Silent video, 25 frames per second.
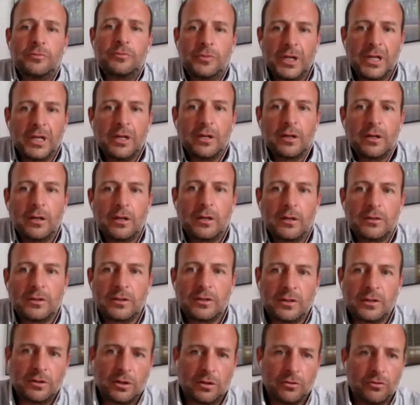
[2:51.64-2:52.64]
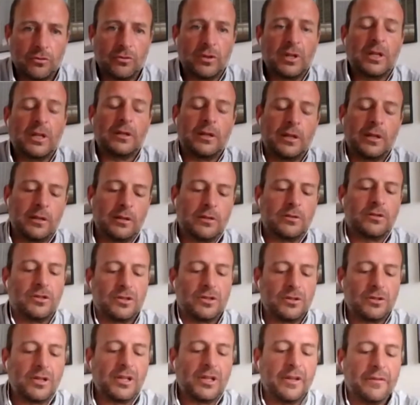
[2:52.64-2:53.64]
to
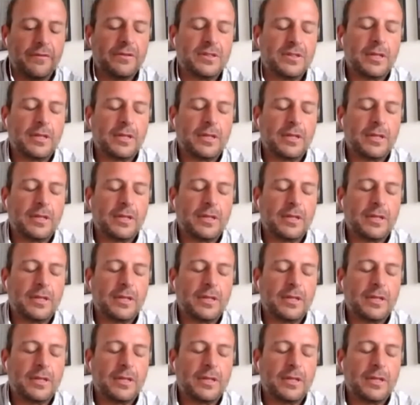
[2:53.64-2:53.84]
give